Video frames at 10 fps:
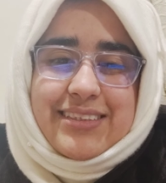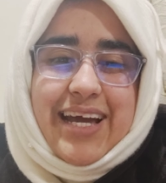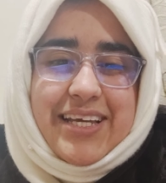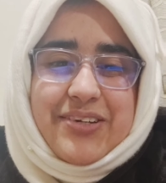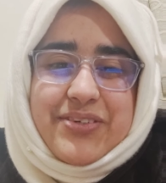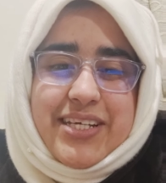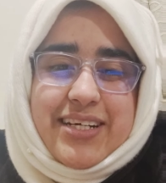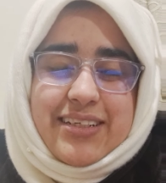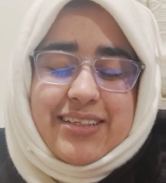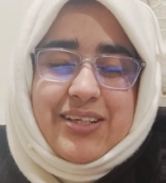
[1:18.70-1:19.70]
Thank you,
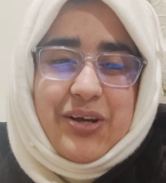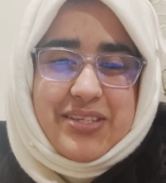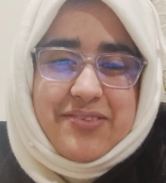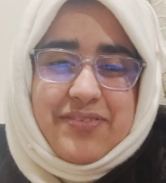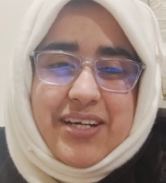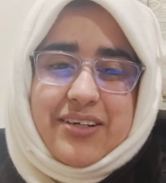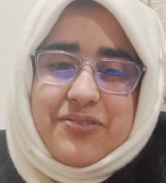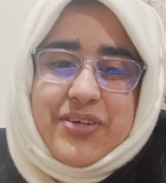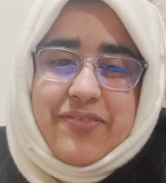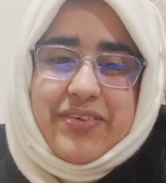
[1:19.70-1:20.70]
dear. Lots of love
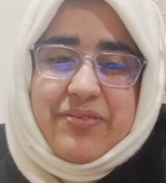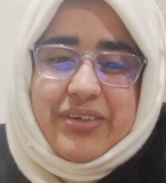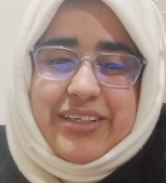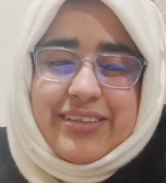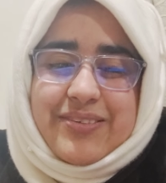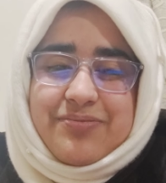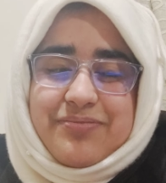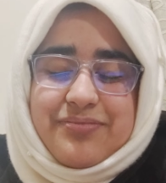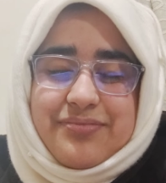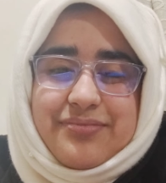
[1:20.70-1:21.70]
to everyone.
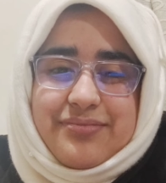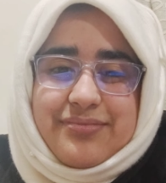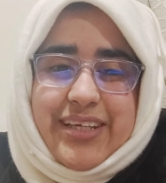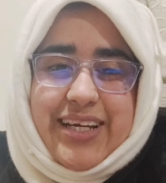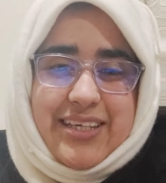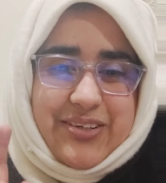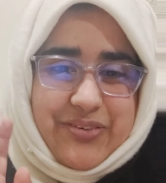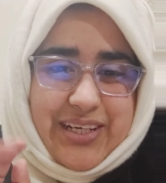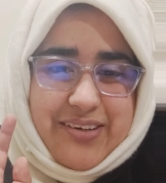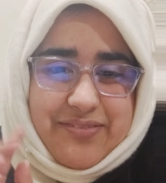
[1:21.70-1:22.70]
Thank you.
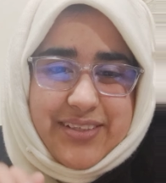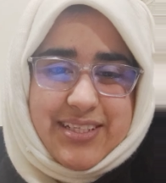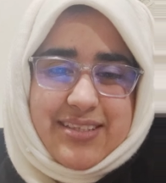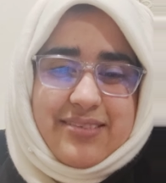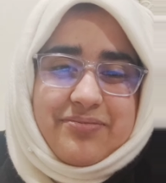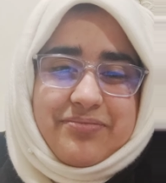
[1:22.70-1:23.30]
Allah bless.